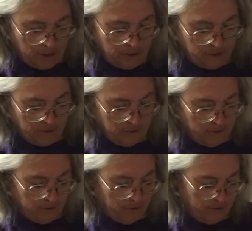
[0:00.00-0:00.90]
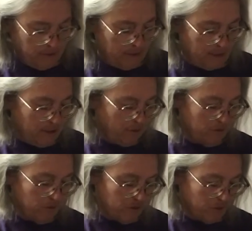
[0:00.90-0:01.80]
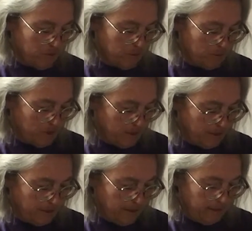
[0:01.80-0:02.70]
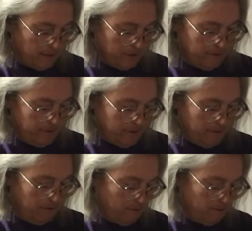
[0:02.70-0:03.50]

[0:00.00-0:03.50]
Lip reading: and I don't suppose I was supposed to cut that end off there.